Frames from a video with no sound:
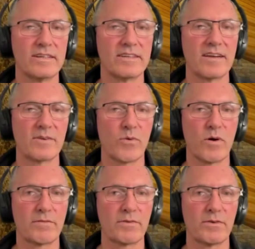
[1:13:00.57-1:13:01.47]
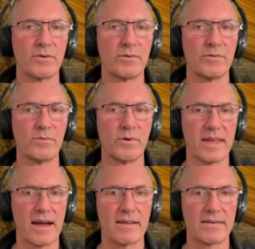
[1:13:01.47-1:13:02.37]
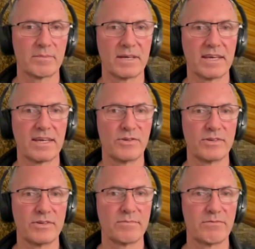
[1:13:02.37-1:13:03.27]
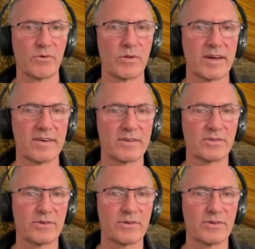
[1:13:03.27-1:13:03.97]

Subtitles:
you'd done quite a few without being injured before that, I